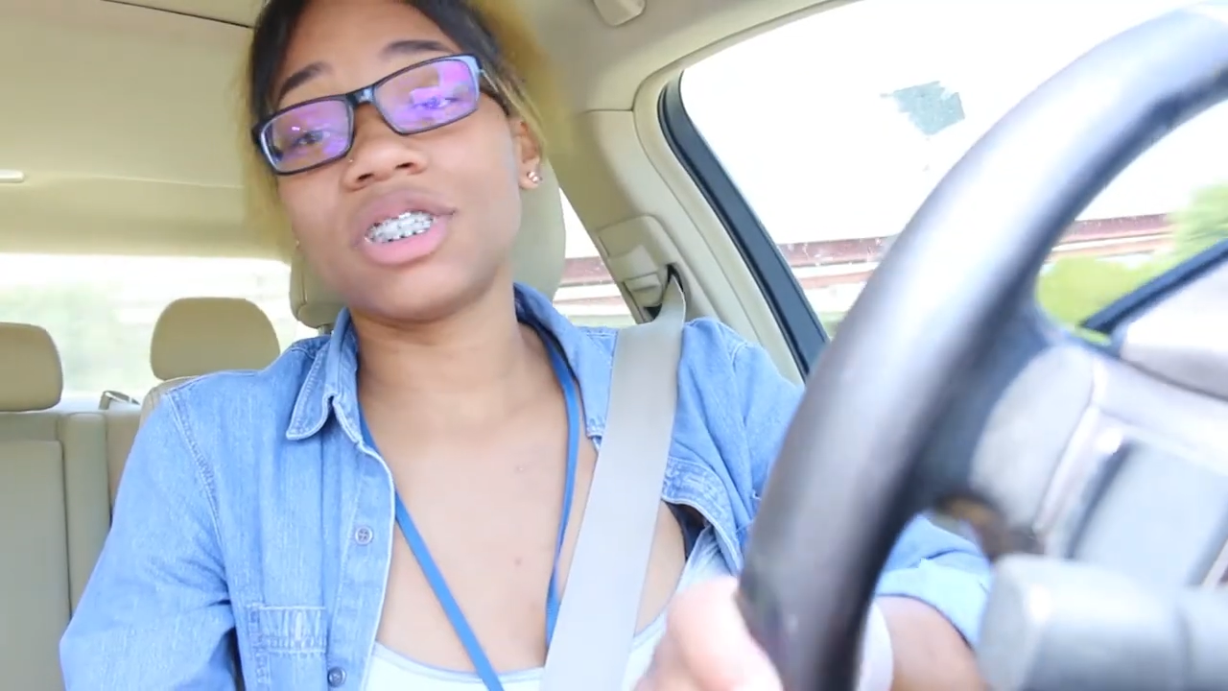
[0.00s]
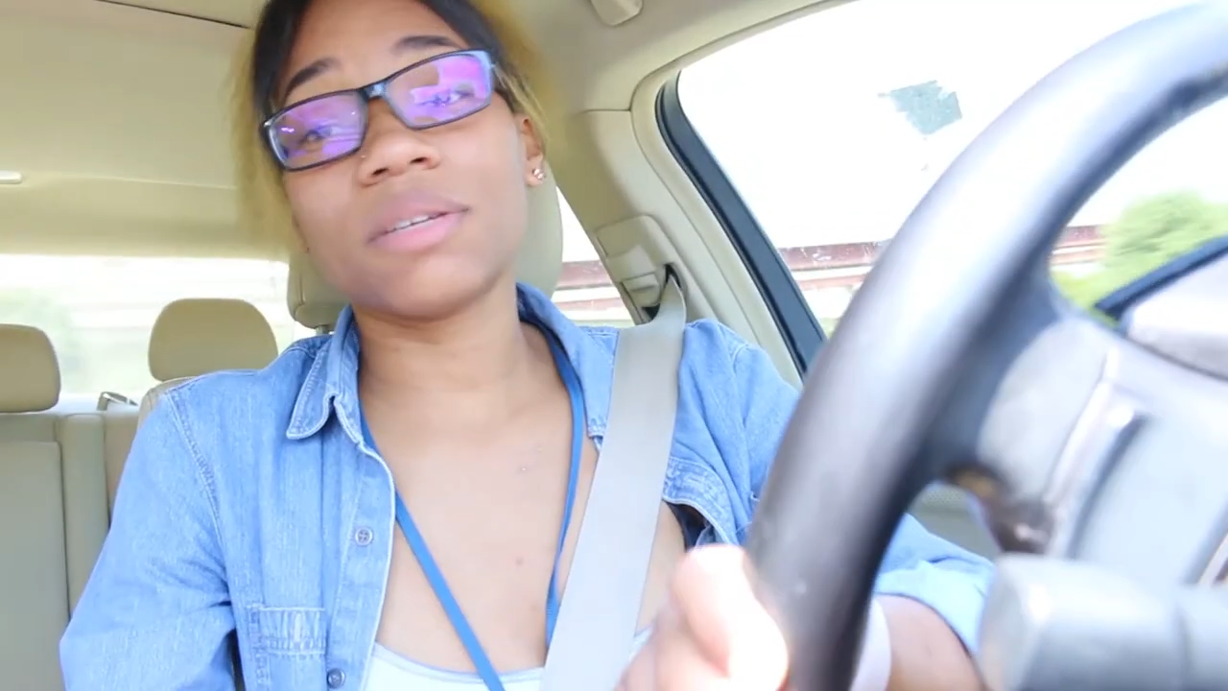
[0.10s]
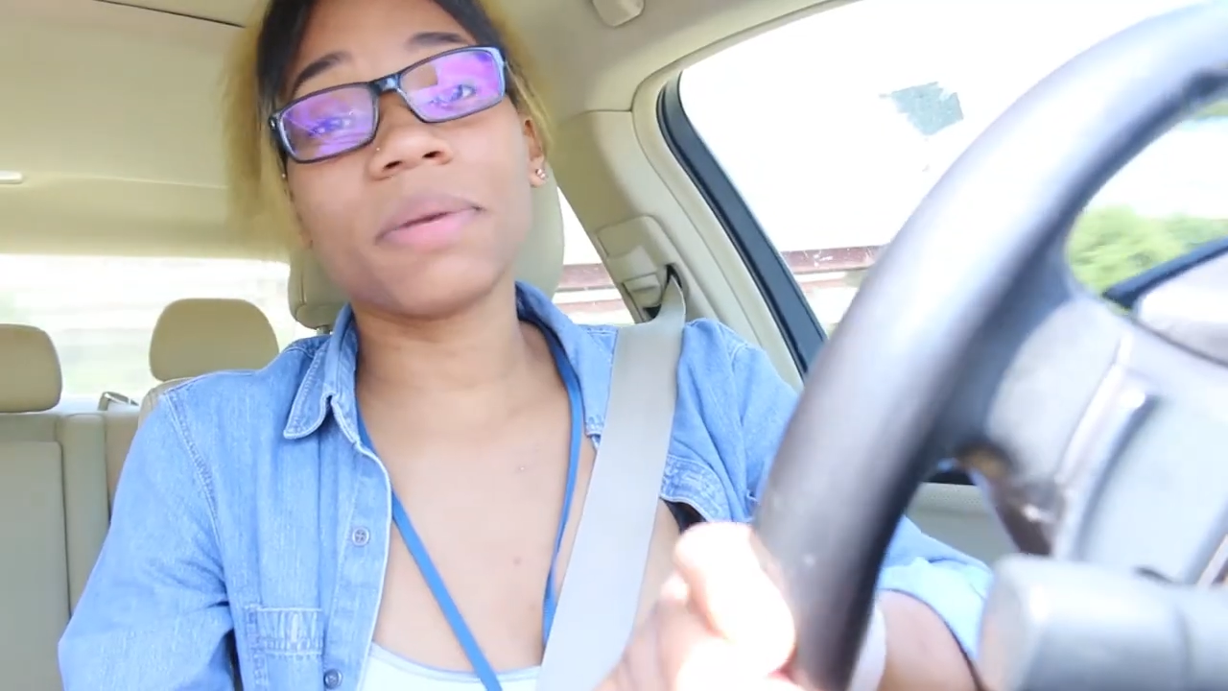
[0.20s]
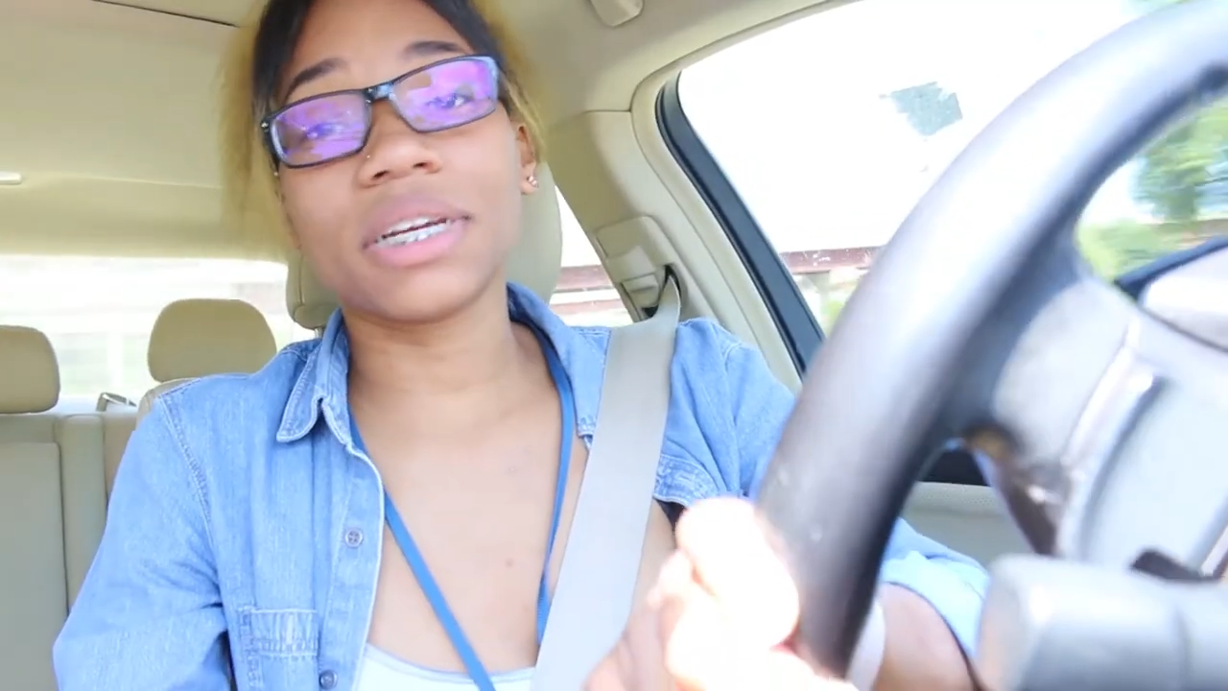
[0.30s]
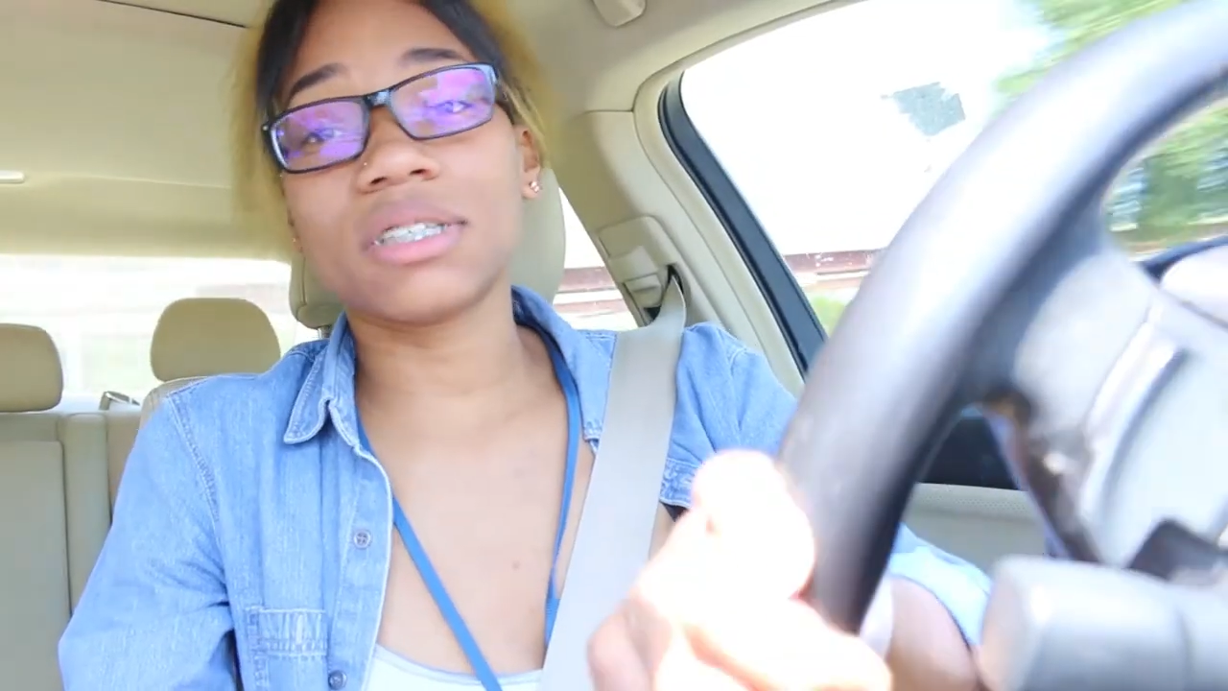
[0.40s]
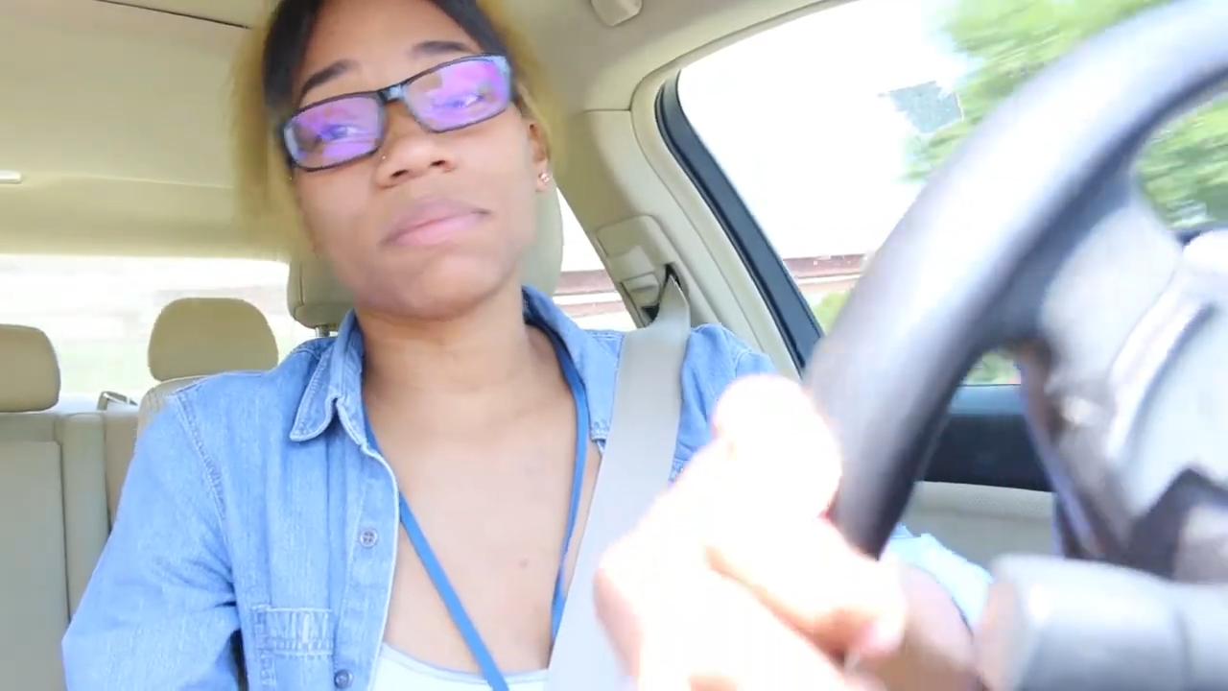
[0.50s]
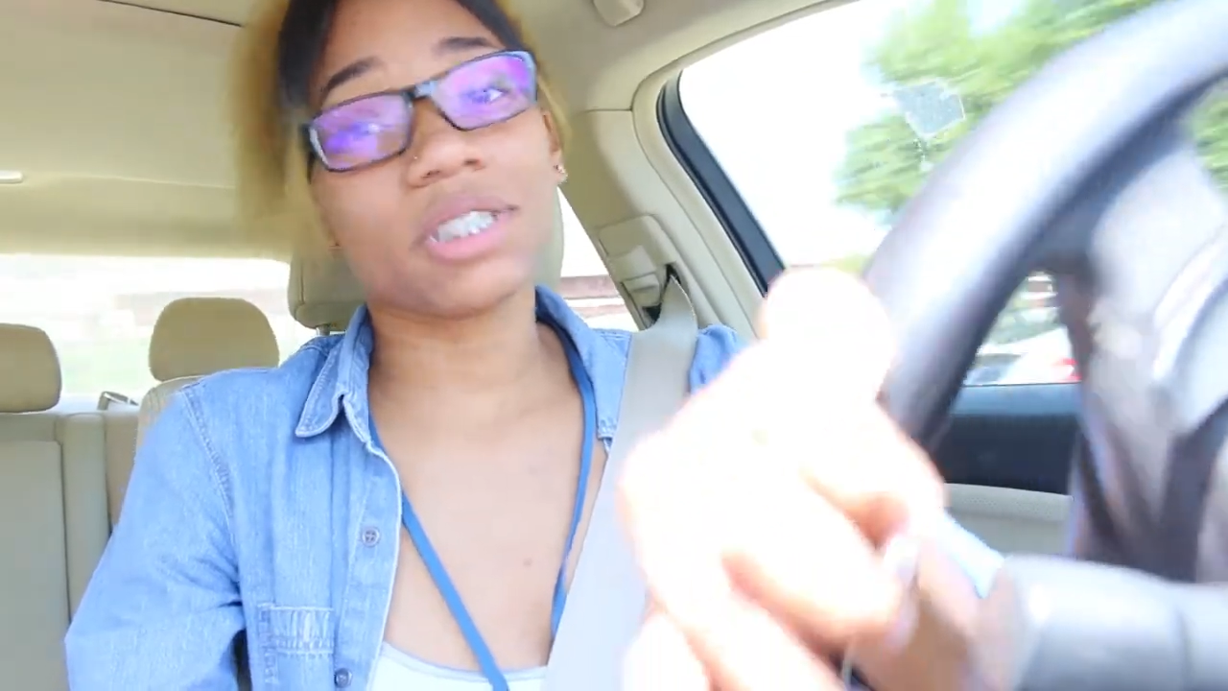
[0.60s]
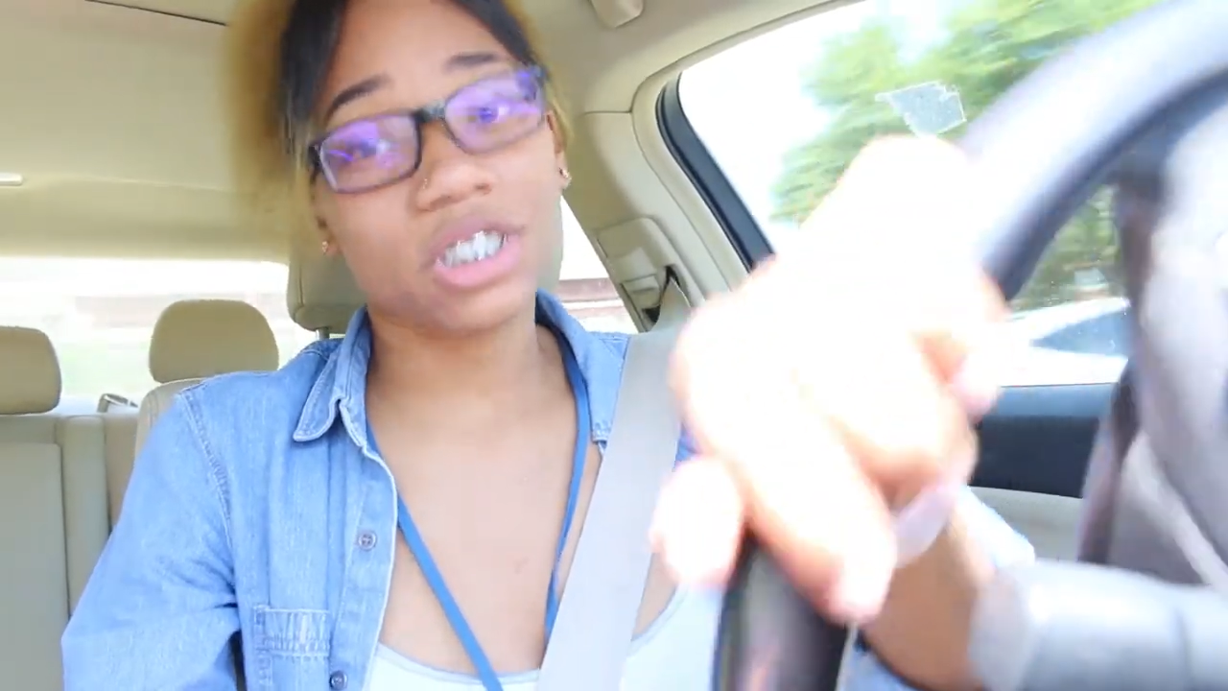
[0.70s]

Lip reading: bitch, but